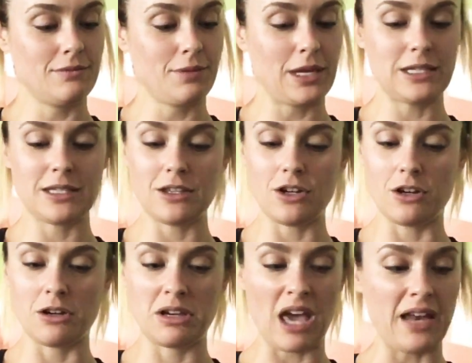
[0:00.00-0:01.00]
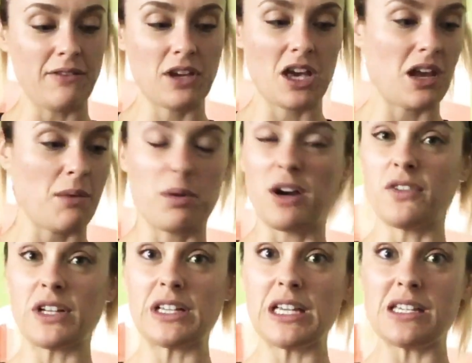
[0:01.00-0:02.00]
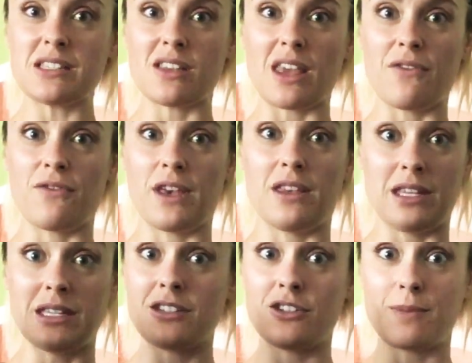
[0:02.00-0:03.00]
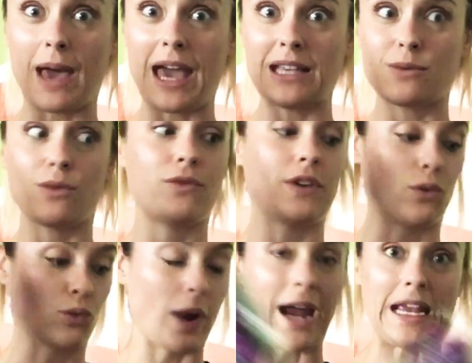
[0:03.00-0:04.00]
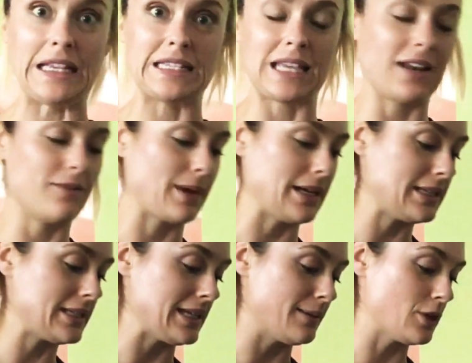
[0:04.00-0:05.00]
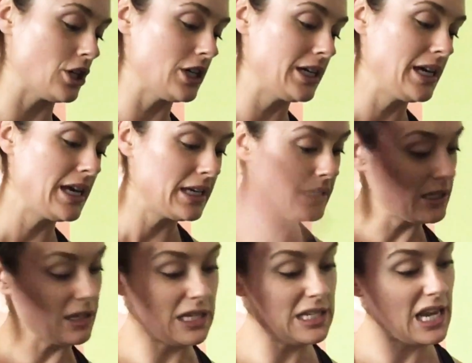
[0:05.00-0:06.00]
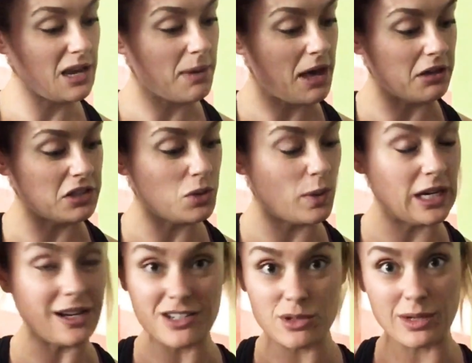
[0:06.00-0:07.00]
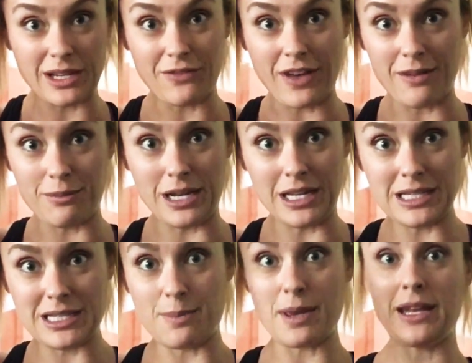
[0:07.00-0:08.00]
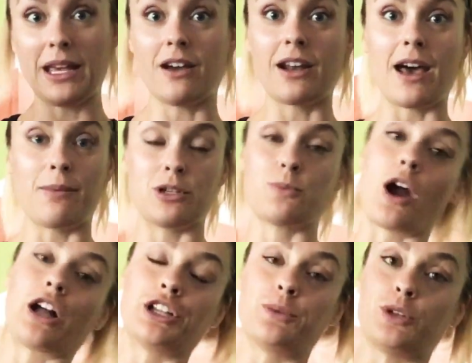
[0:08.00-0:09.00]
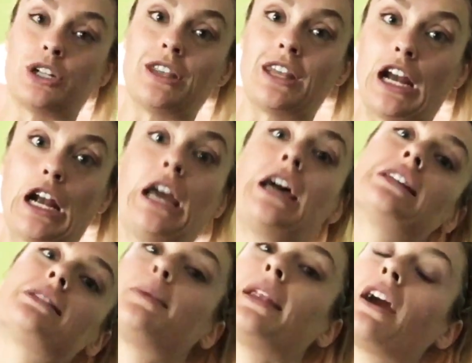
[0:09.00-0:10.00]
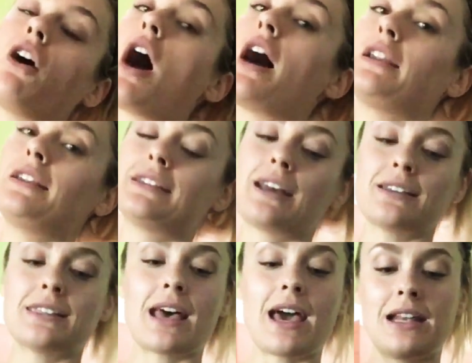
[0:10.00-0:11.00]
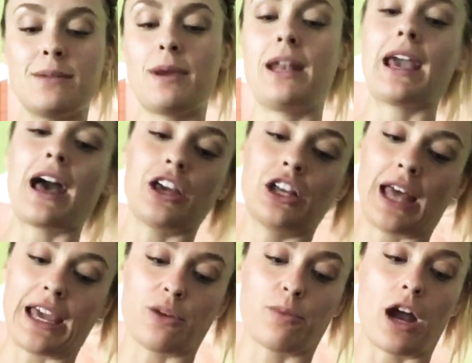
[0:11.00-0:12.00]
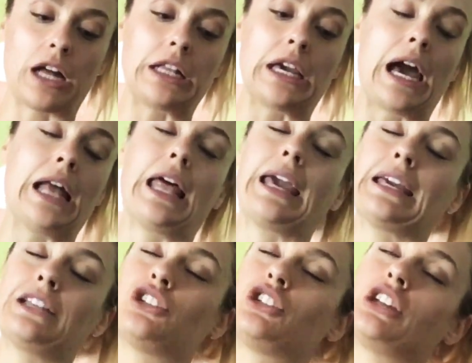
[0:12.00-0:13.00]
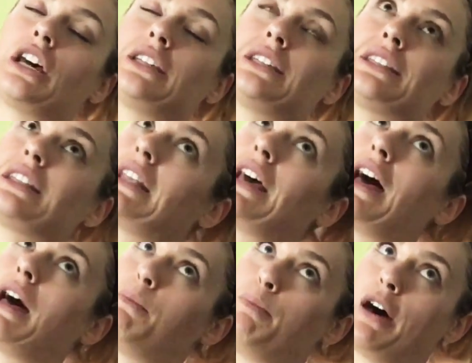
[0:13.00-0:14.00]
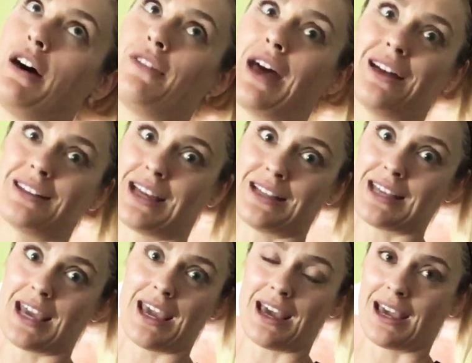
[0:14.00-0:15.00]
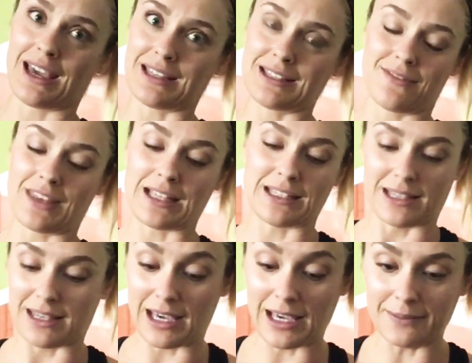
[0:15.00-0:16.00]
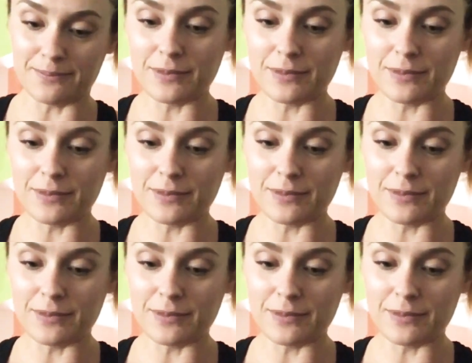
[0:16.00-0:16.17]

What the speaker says: Plus they're kind of cut up perfectly, so they fit, these 2 bags will fit right inside of my steamer. So they take about 20 to 25 minutes depending on how much broccoli you put in there, depending how hot it is outside, depending how you like your broccoli. I like it just above al dente, I guess that's a thing.